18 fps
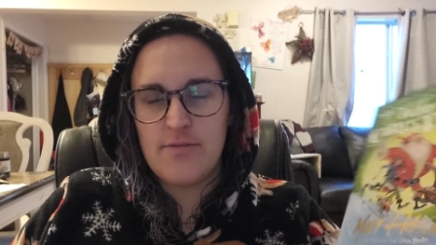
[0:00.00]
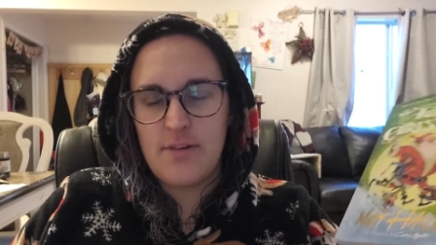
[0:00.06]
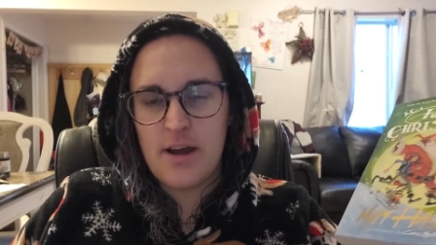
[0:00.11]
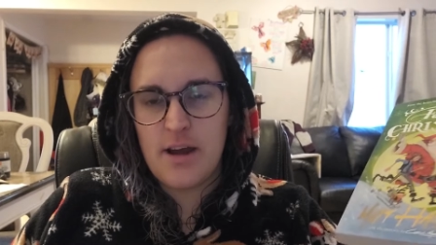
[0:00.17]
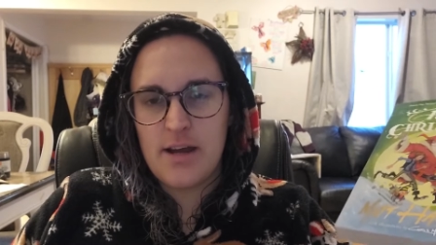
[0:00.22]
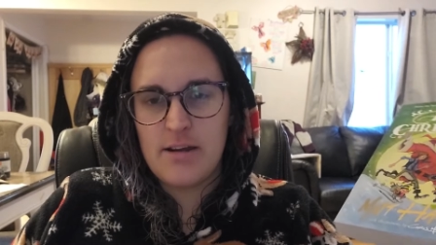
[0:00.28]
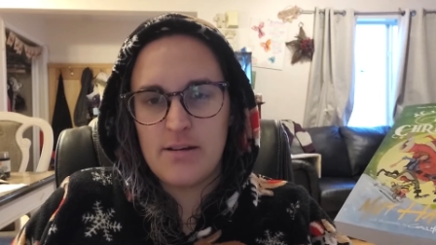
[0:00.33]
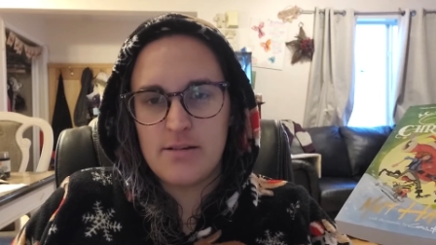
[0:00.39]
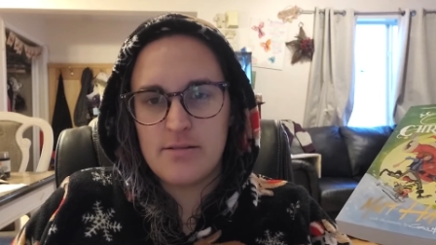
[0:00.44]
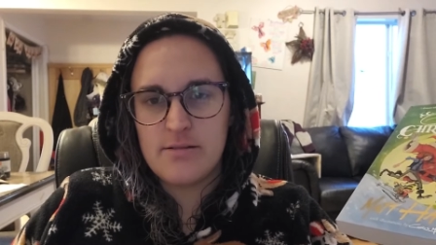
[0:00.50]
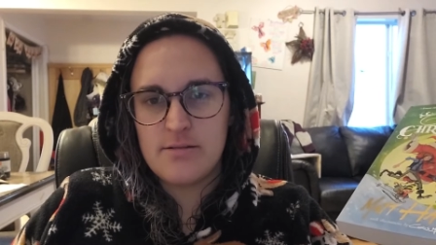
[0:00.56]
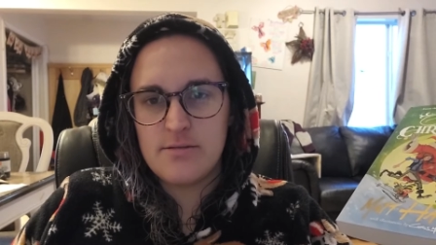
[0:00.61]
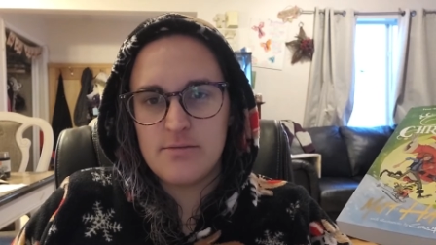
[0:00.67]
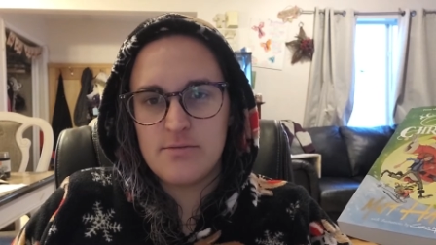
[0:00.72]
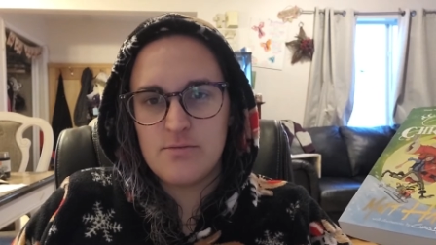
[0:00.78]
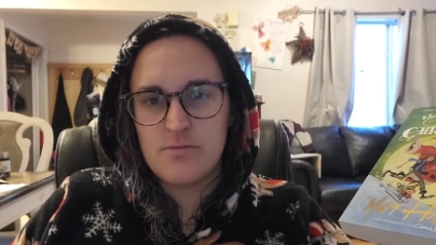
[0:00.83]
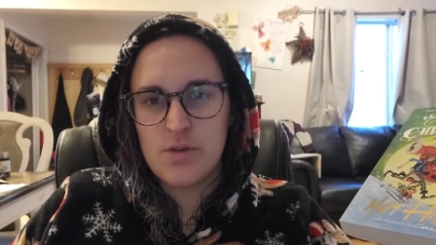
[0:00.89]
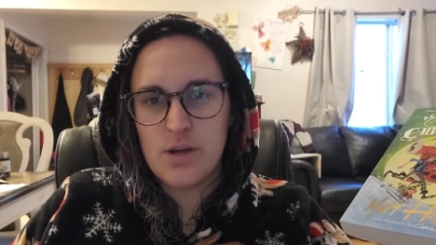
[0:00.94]
to find,
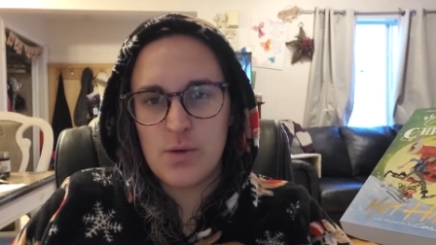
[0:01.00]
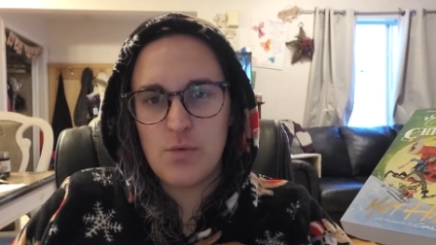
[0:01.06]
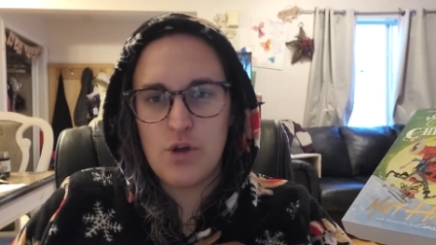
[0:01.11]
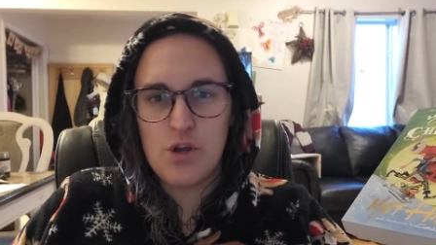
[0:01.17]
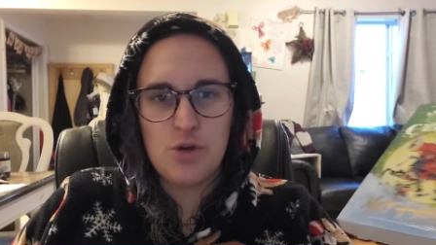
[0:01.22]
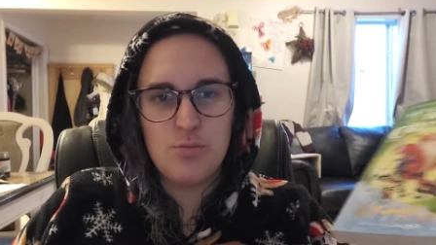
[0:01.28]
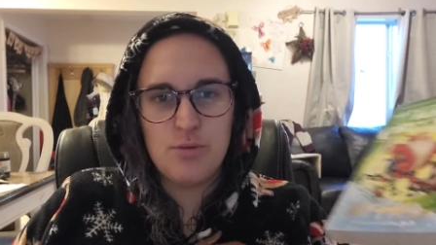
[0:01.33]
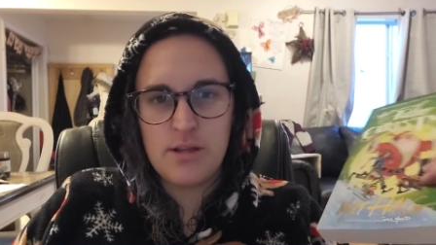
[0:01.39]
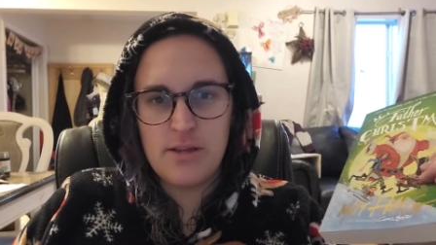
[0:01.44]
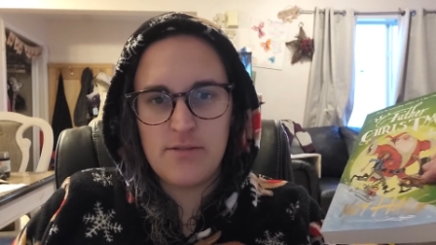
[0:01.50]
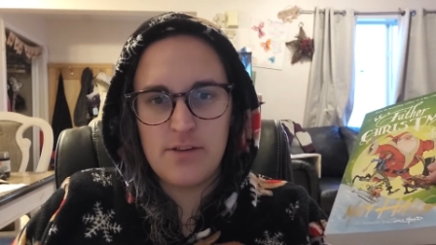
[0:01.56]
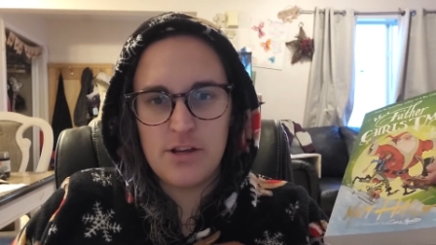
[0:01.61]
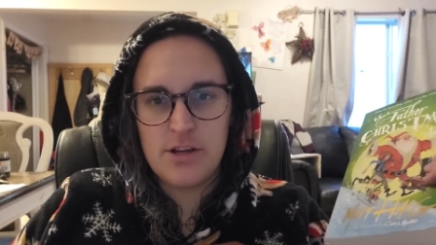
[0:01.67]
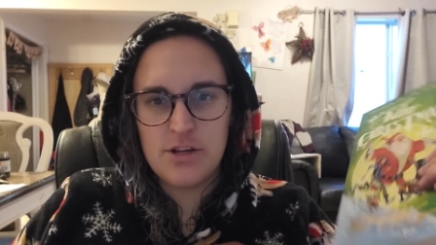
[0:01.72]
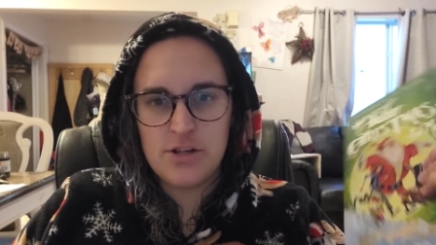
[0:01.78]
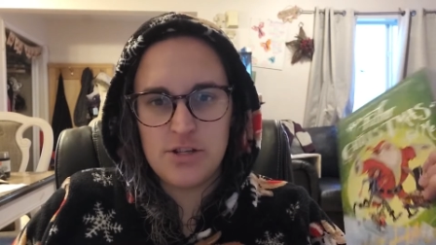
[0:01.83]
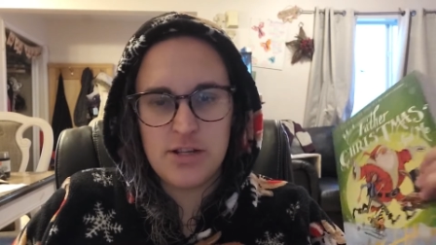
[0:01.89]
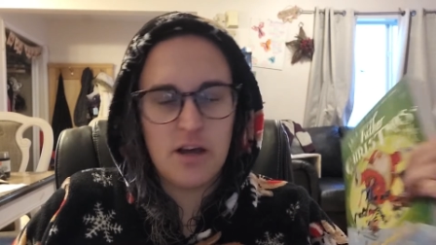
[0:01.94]
like, what you believe in
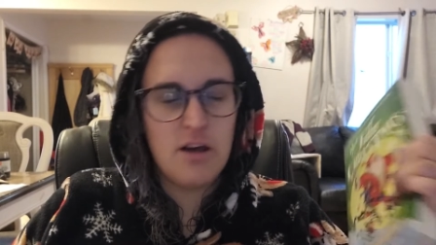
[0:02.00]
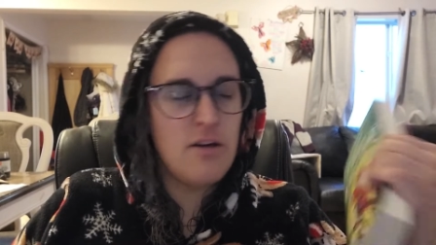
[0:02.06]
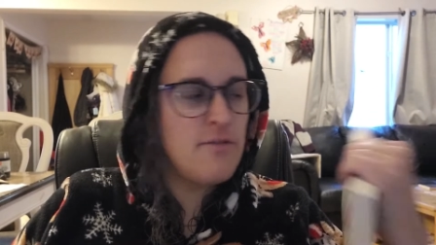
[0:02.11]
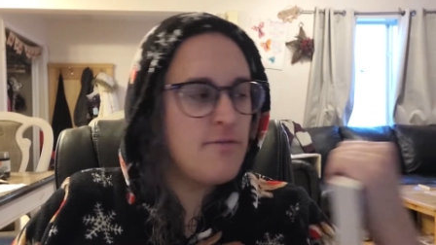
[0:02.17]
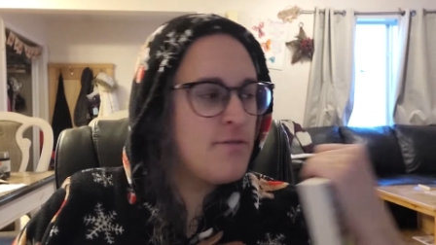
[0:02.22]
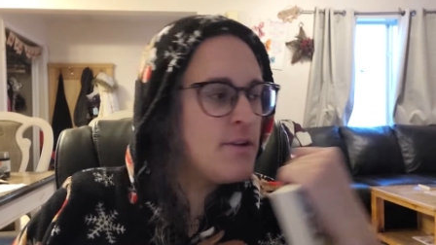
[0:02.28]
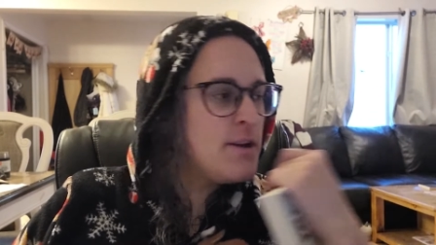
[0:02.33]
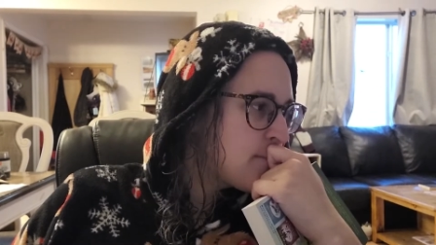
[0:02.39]
yourself.